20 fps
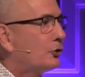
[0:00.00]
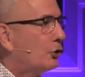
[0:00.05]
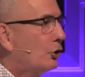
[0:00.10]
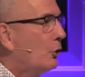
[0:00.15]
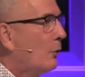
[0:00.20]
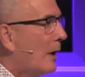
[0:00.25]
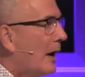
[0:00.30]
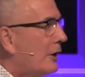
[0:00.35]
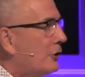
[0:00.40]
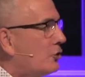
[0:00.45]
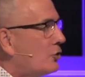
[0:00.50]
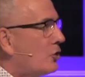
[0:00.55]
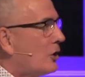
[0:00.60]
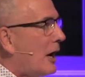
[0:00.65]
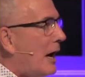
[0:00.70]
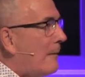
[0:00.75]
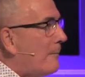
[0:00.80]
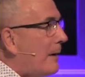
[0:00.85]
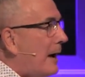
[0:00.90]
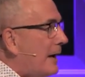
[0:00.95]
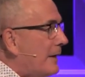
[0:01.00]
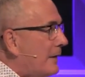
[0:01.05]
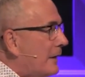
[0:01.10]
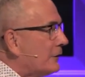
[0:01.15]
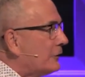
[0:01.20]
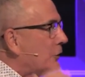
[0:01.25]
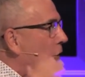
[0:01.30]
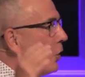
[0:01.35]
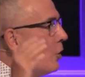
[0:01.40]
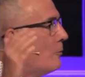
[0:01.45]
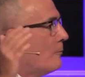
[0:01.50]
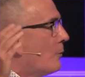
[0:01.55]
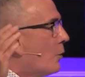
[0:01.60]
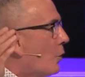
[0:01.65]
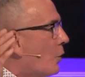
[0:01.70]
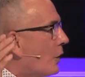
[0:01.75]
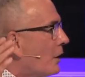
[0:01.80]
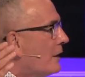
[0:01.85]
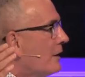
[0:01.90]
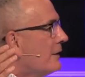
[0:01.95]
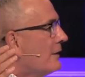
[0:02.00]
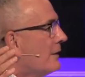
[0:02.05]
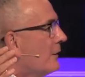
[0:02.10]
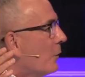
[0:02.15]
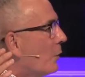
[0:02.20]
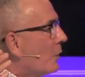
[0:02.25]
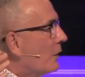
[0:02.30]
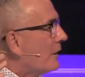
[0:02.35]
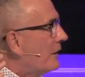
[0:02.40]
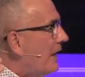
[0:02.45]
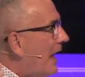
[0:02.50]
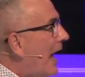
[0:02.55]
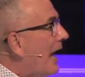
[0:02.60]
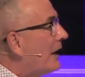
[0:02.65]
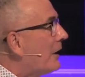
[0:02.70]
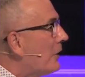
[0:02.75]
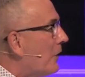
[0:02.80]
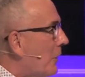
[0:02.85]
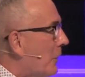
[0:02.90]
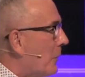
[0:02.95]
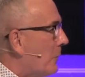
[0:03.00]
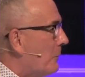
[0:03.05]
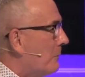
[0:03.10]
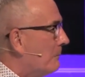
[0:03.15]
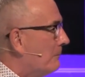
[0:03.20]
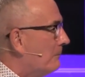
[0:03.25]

to us should I buy this home or, or that home?